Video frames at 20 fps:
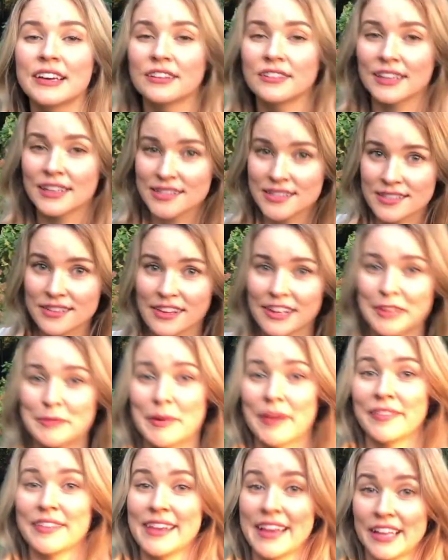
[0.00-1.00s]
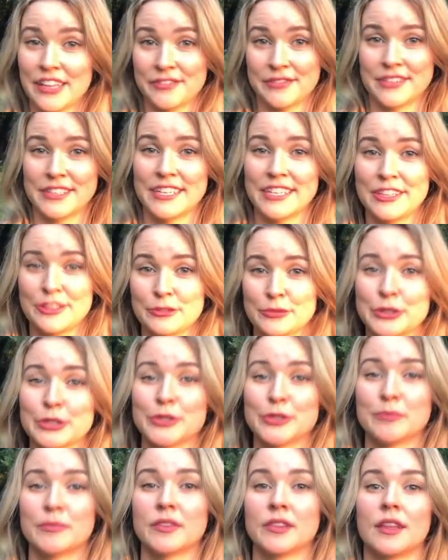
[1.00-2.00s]
Now let's talk about the elephant in the
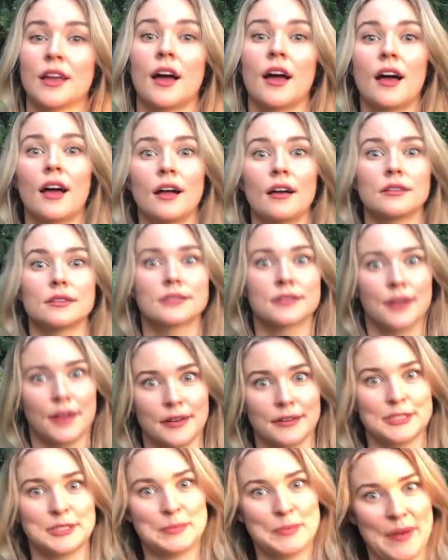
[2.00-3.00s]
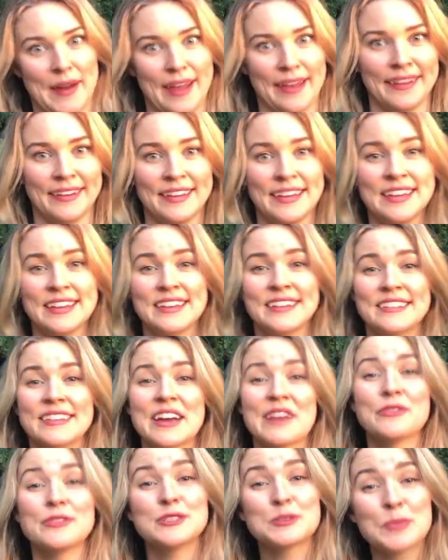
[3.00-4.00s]
room, the skunk spray.
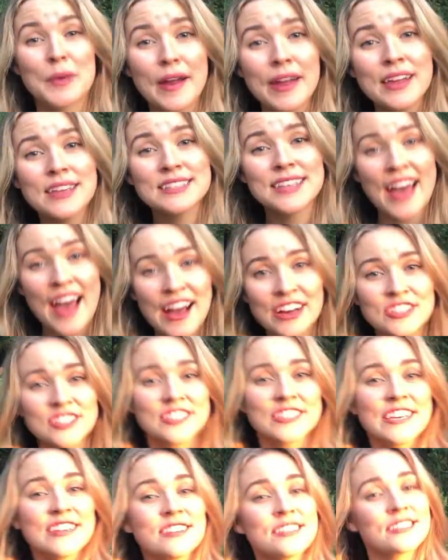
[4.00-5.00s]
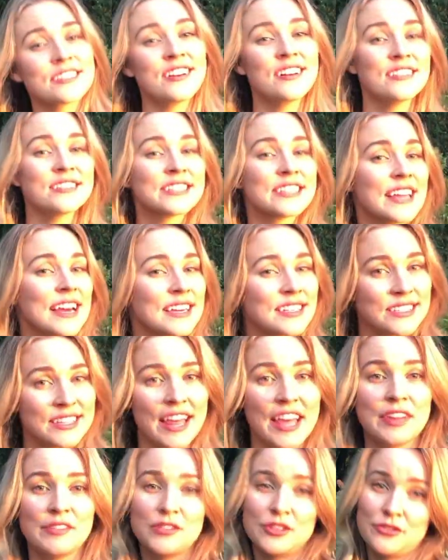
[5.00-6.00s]
Now the spray is actually the skunk's last
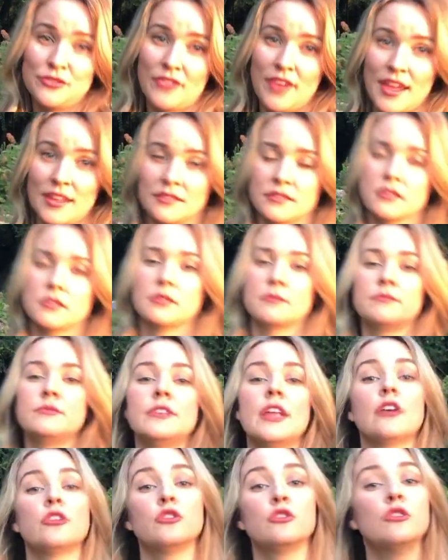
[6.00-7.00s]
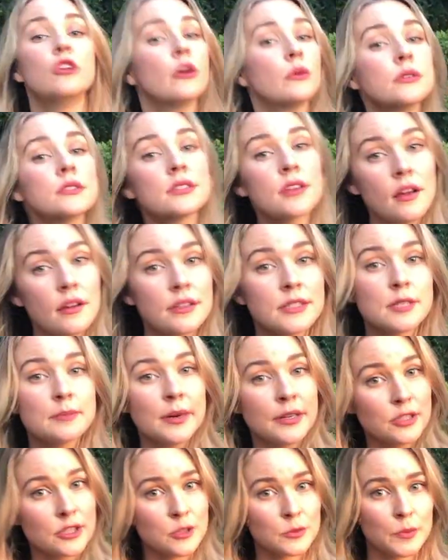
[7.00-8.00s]
line of defense. Now you know a skunk's
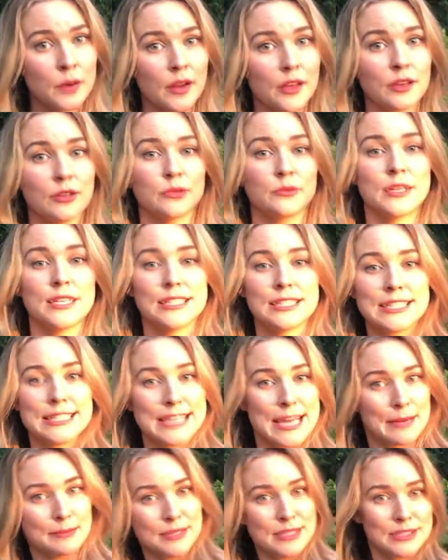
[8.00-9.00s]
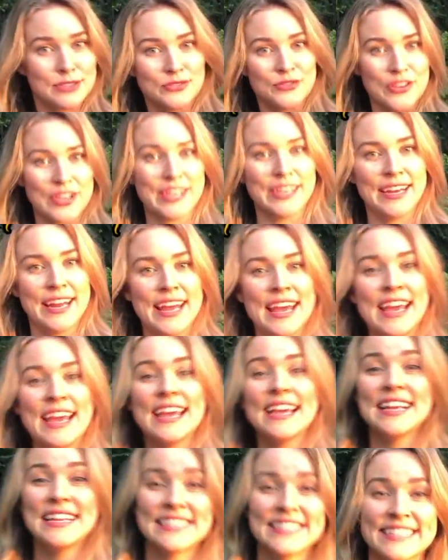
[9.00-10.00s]
about to spray you and it stamps its feet
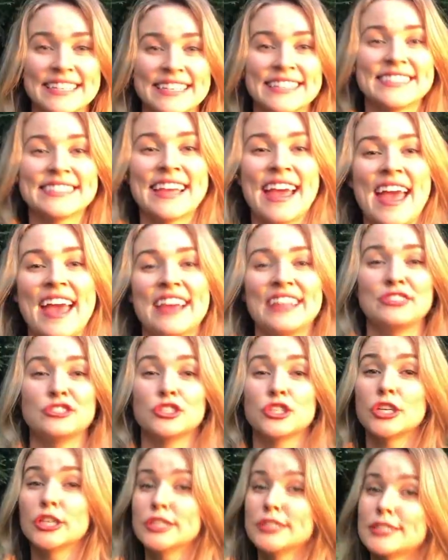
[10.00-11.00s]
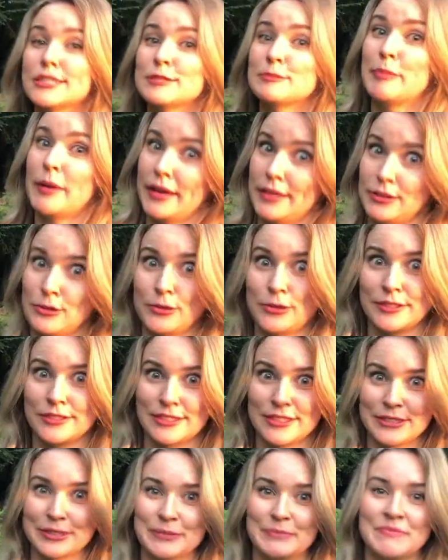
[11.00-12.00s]
hisses and turns its butt
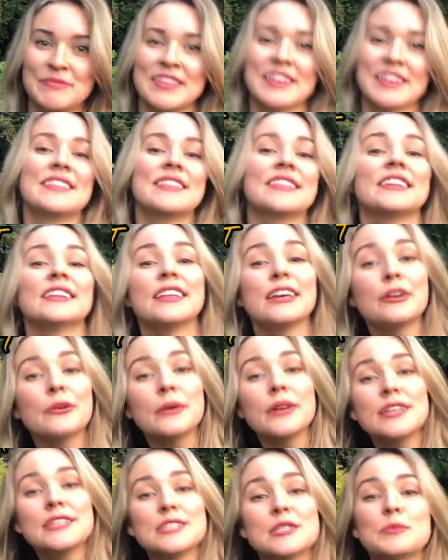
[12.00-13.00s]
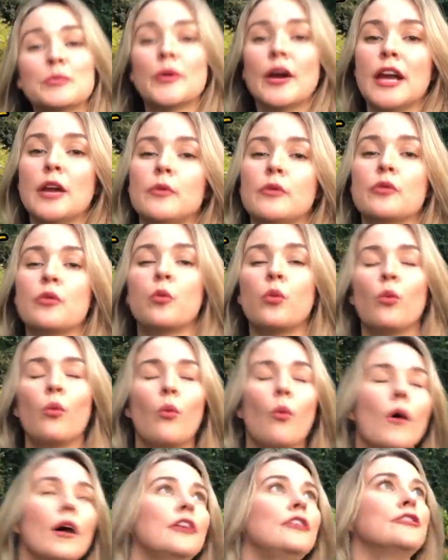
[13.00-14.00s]
towards you. The liquid is sprayed with
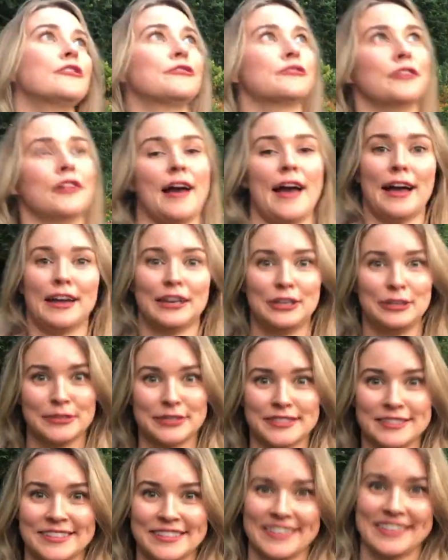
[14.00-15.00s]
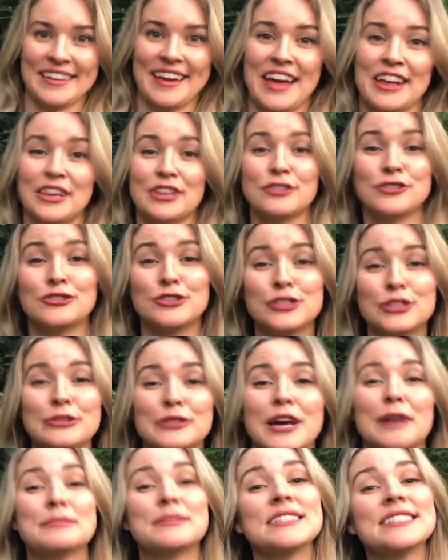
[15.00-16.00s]
wonderful accuracy and can
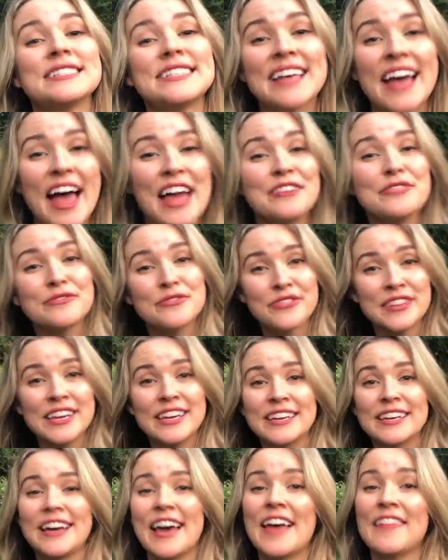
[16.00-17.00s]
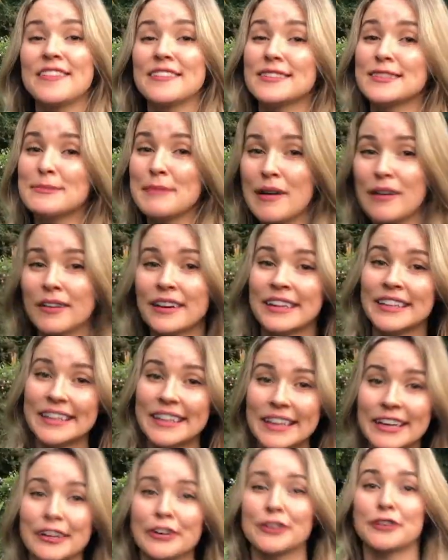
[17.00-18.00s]
shoot up to 10 feet, and the smell can
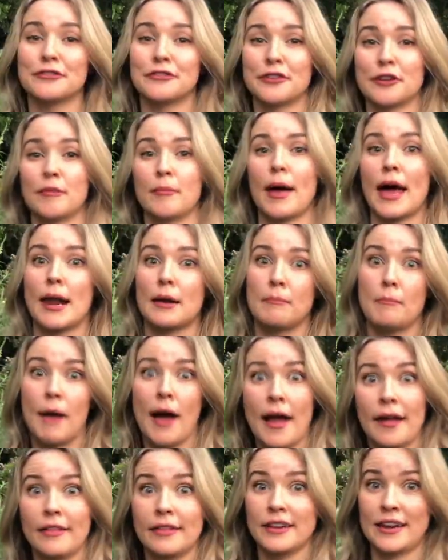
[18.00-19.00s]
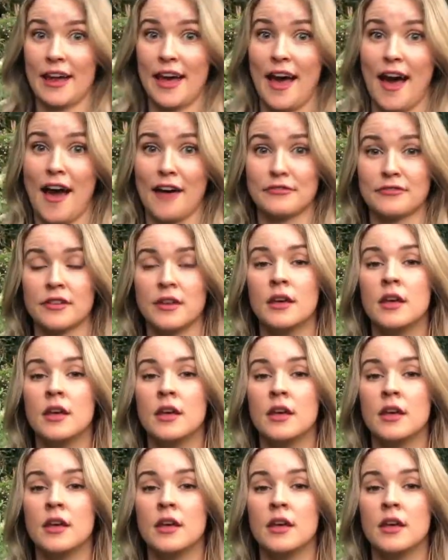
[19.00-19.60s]
linger for about a mile and a half.